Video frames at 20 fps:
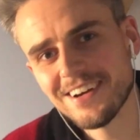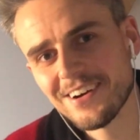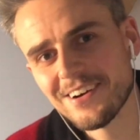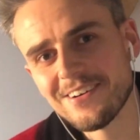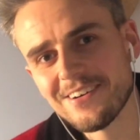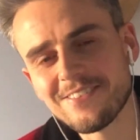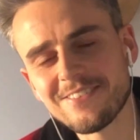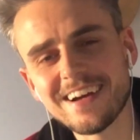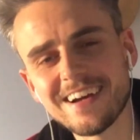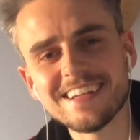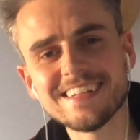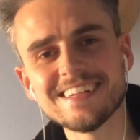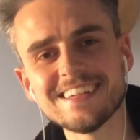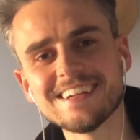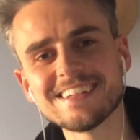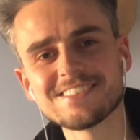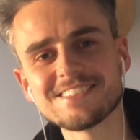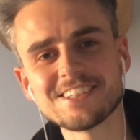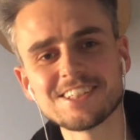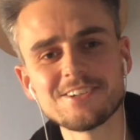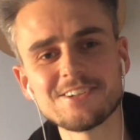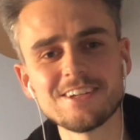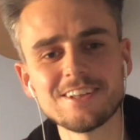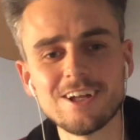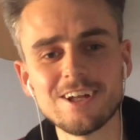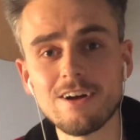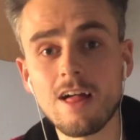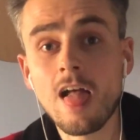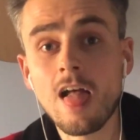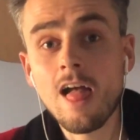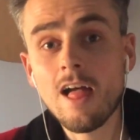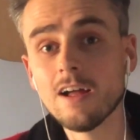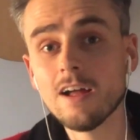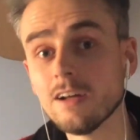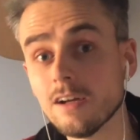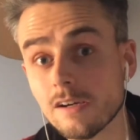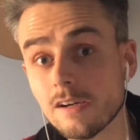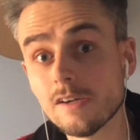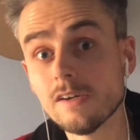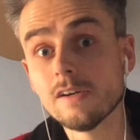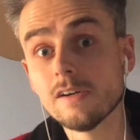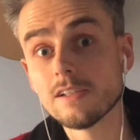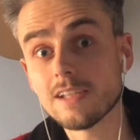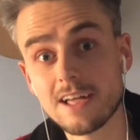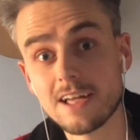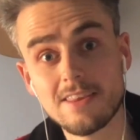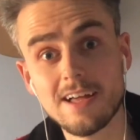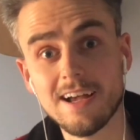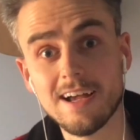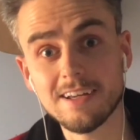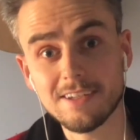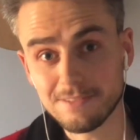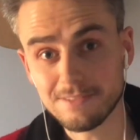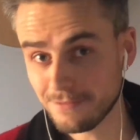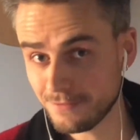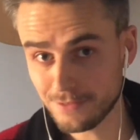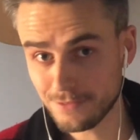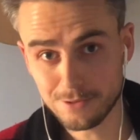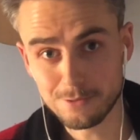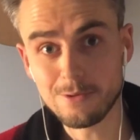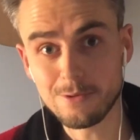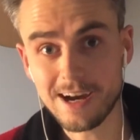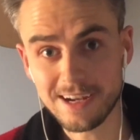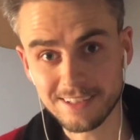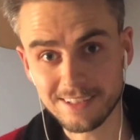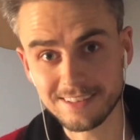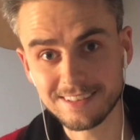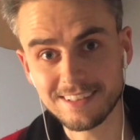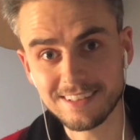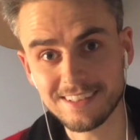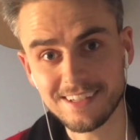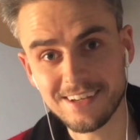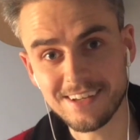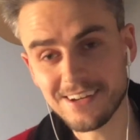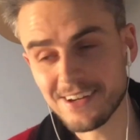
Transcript: when you're doing a lot of like that for a while,